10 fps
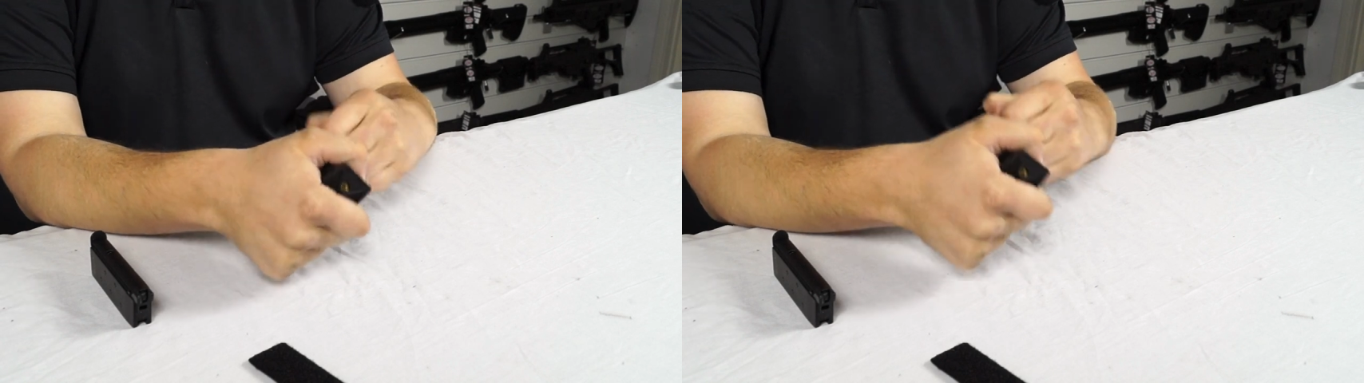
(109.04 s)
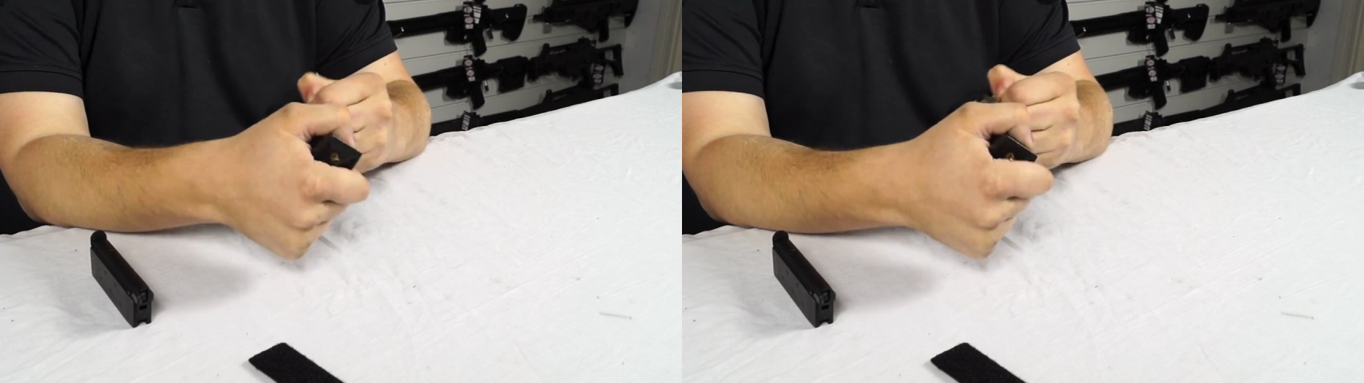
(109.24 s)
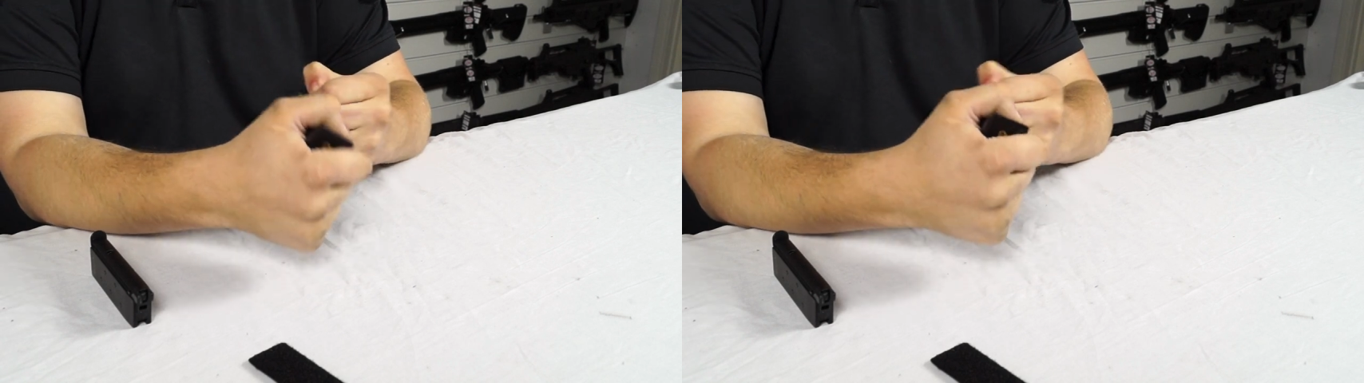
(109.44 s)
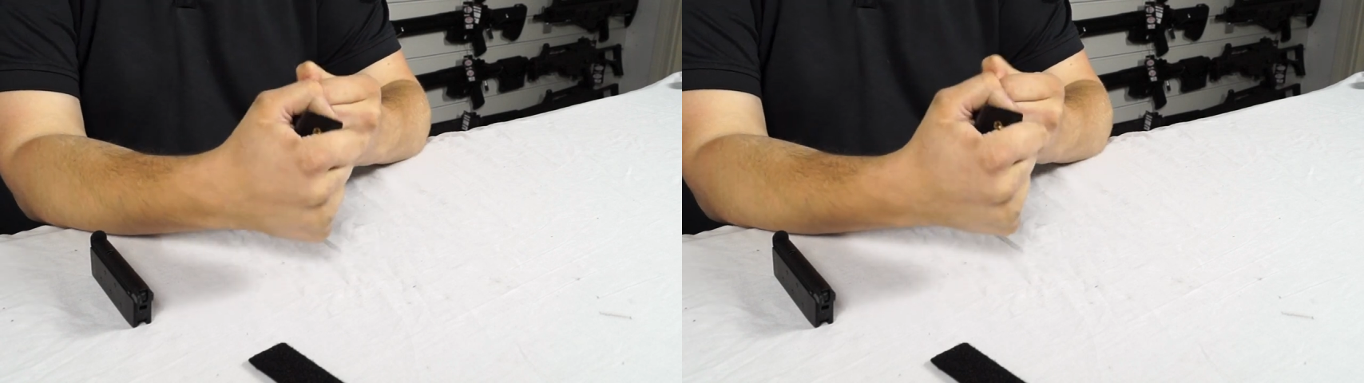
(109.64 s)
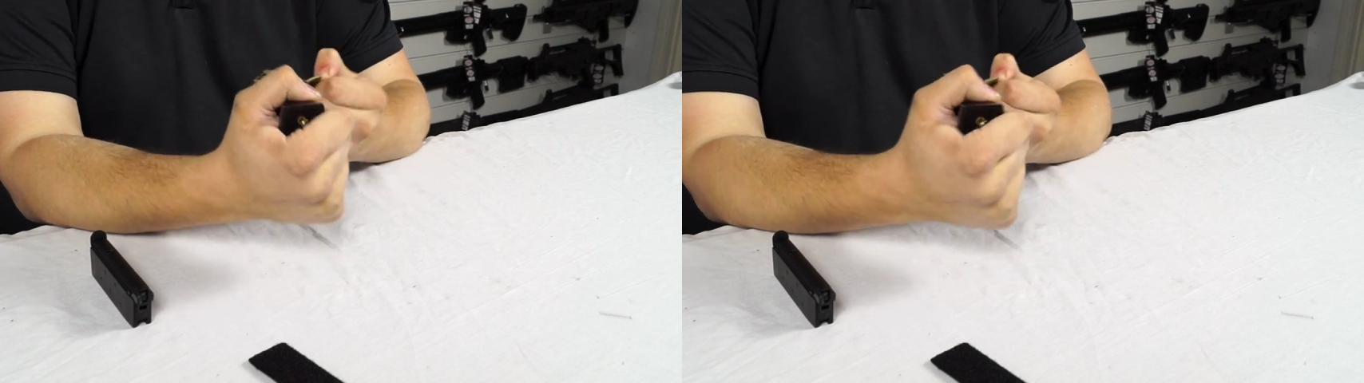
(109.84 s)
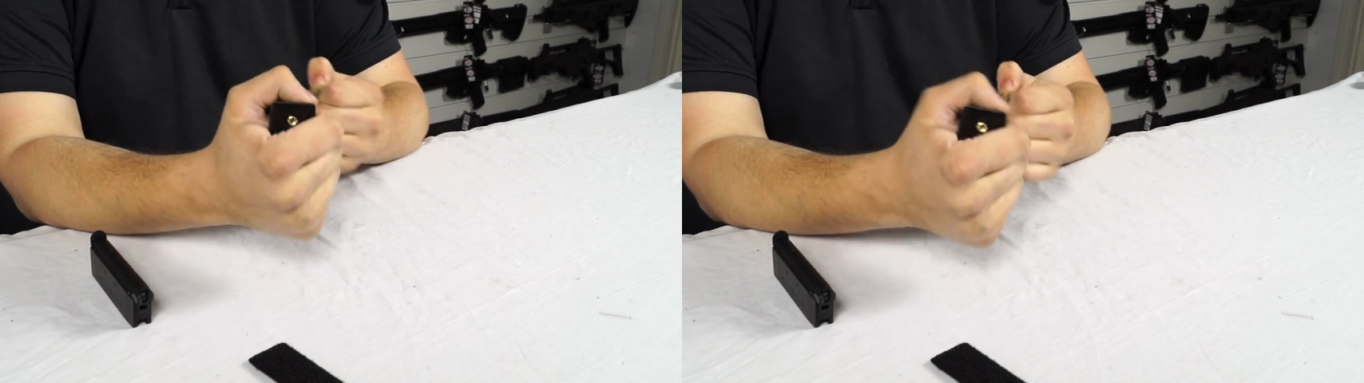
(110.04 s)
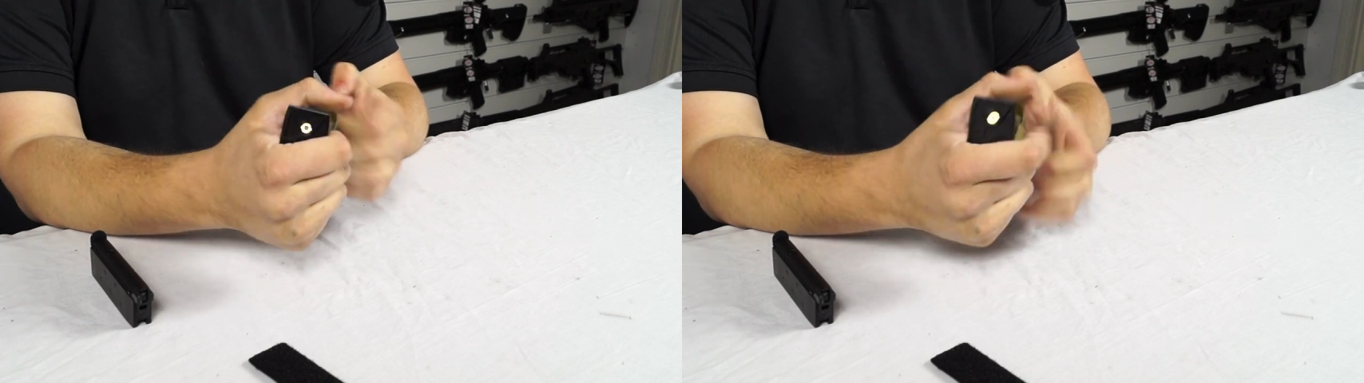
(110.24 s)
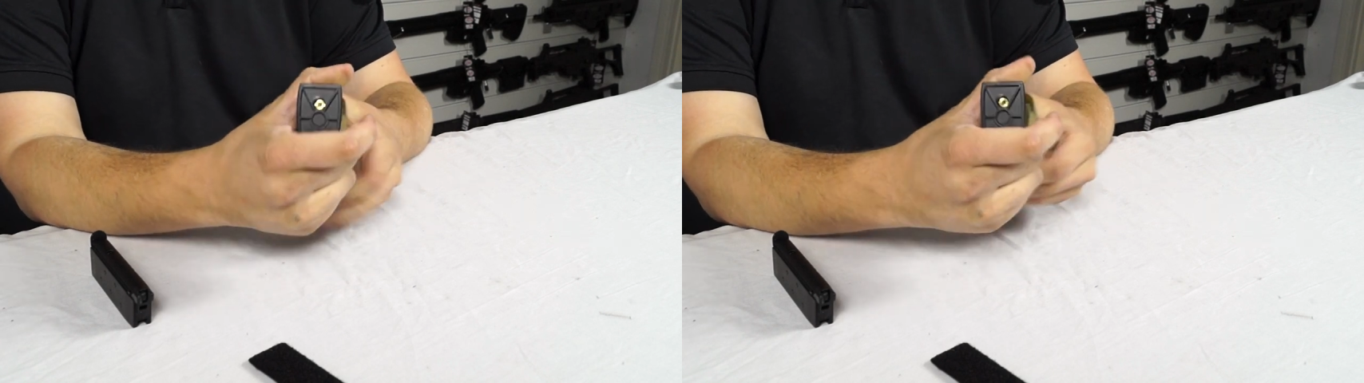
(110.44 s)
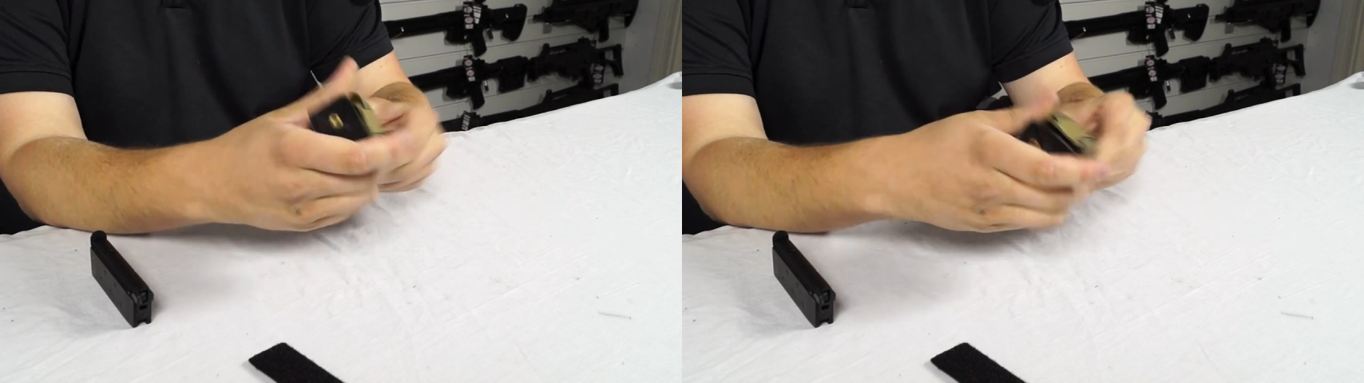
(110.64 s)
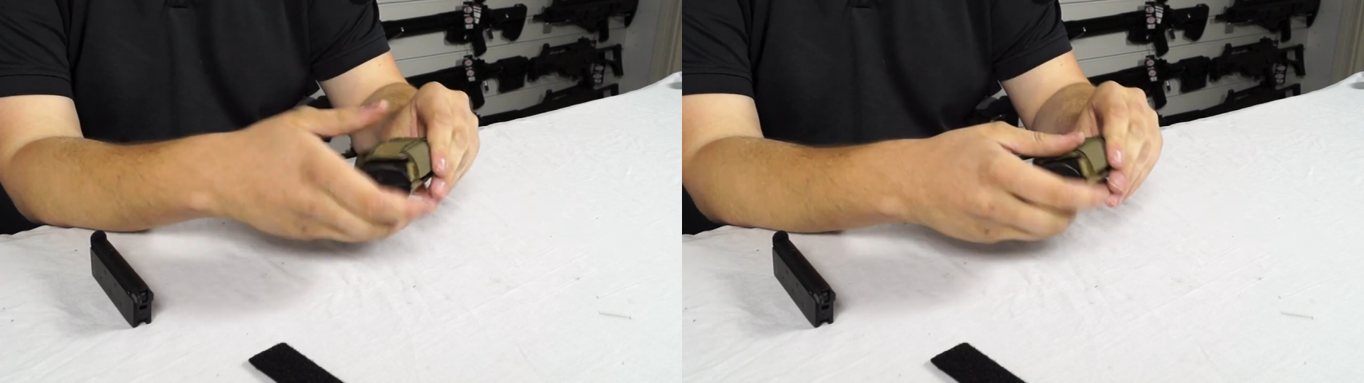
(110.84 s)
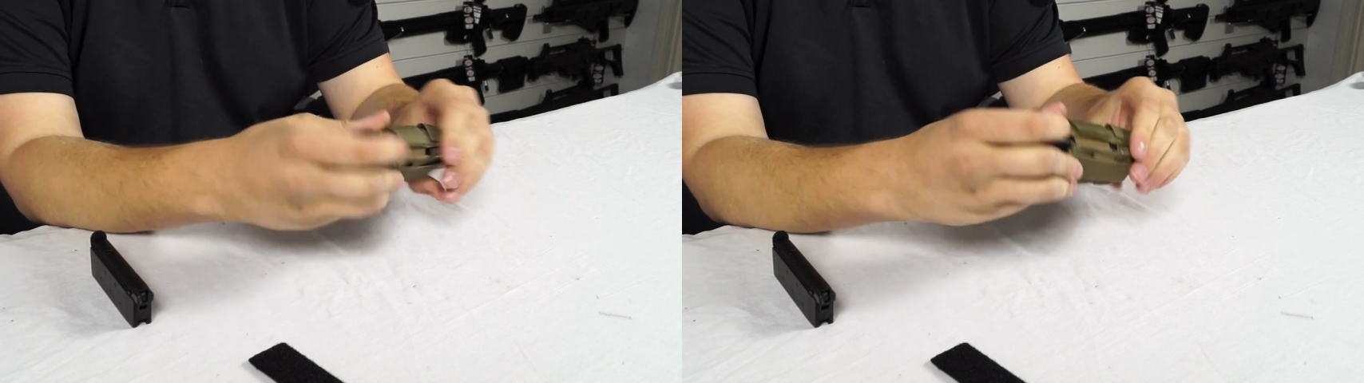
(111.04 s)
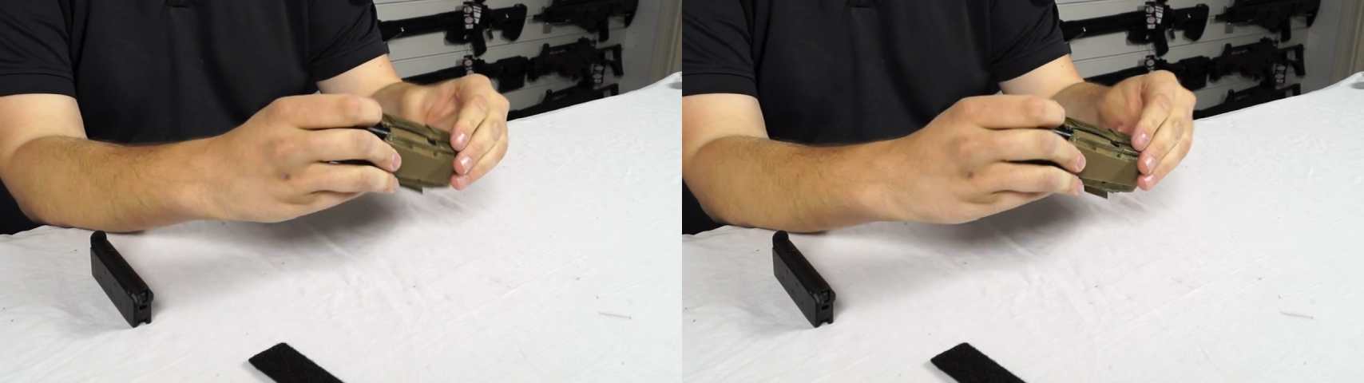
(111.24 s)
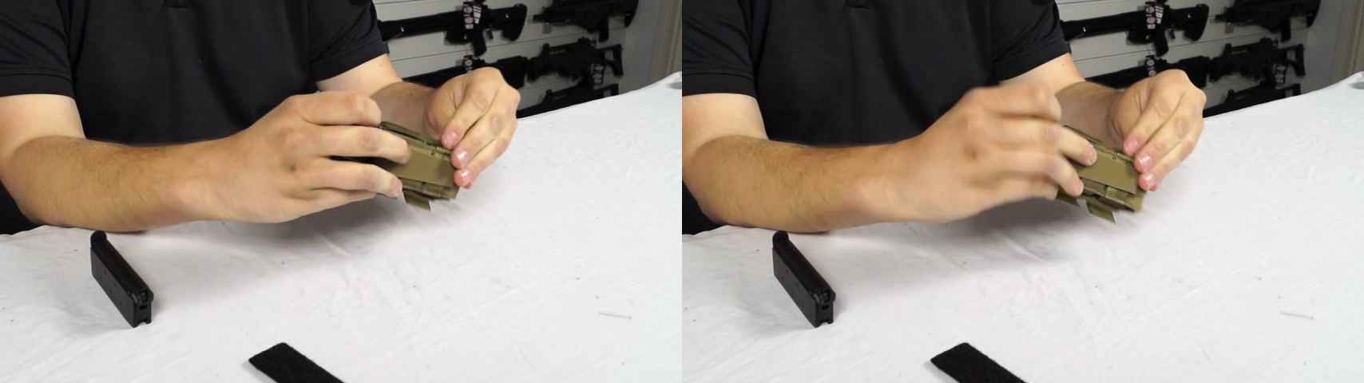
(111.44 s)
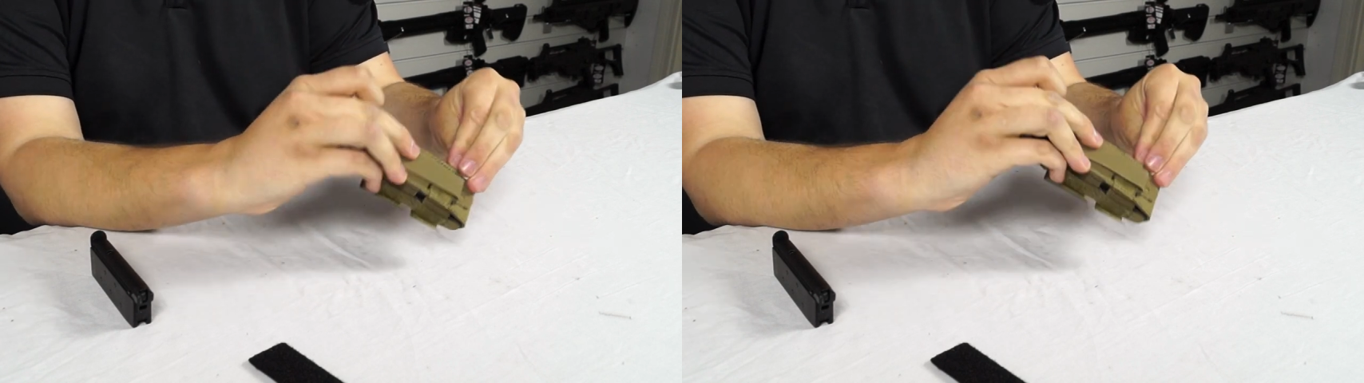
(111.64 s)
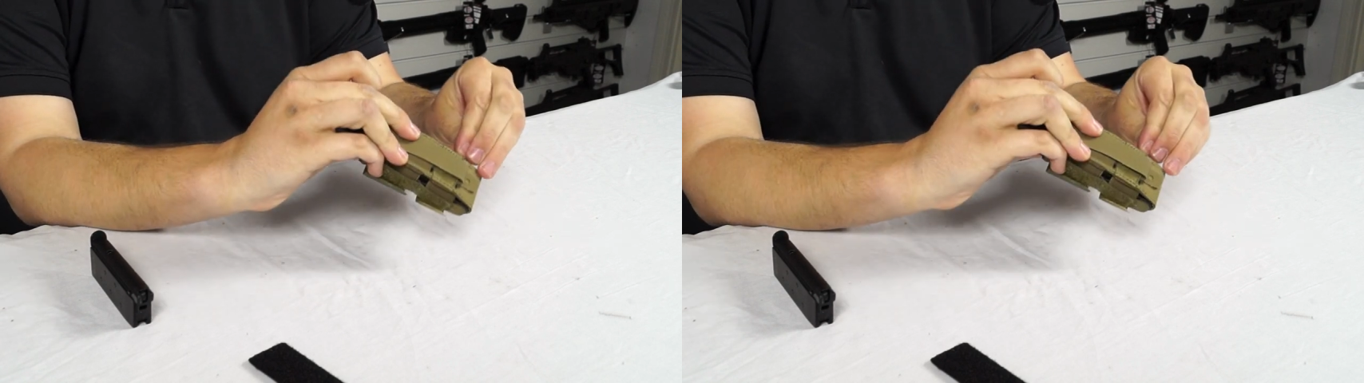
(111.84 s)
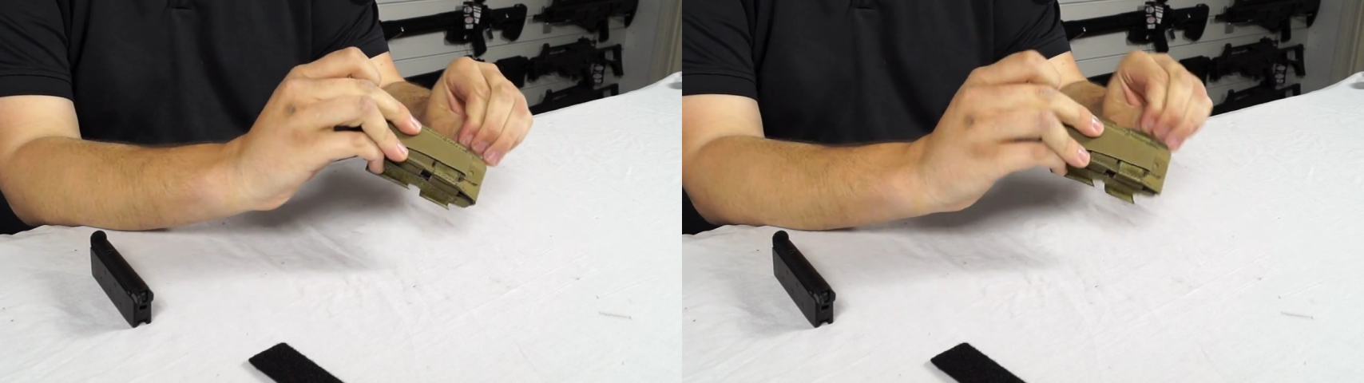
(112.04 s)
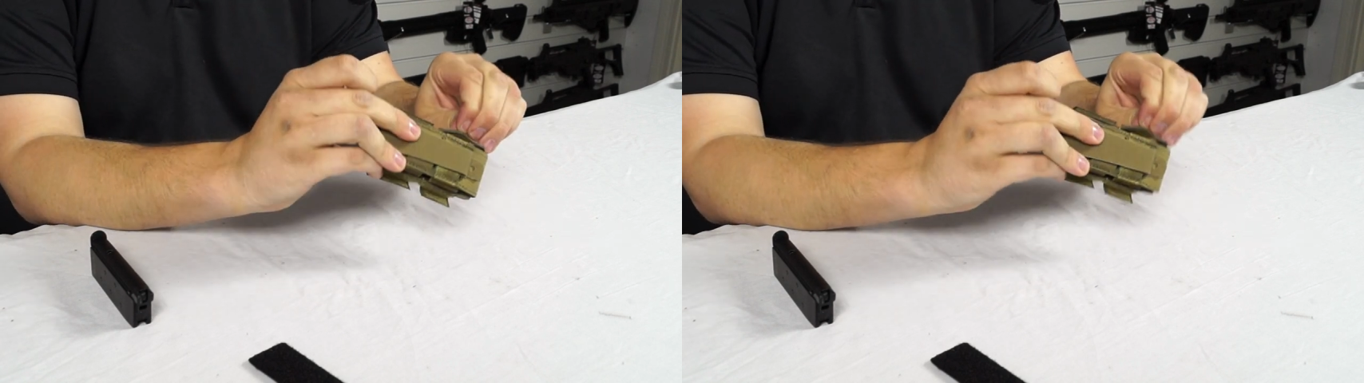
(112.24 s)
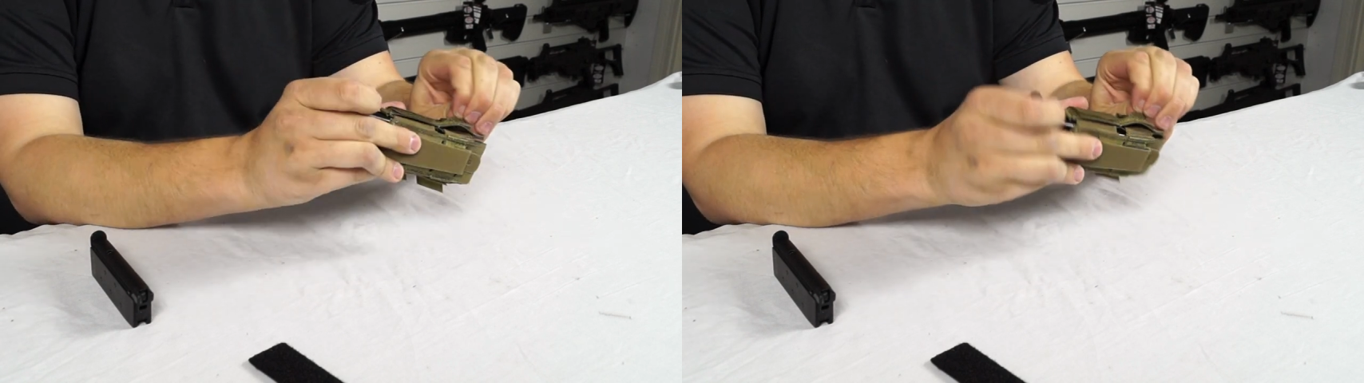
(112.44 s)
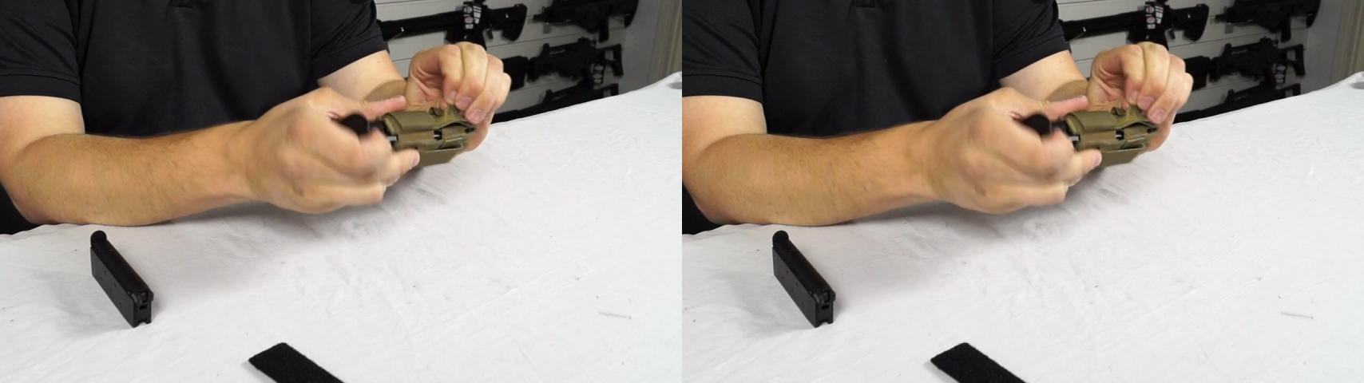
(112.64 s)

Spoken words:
(no speaker visible)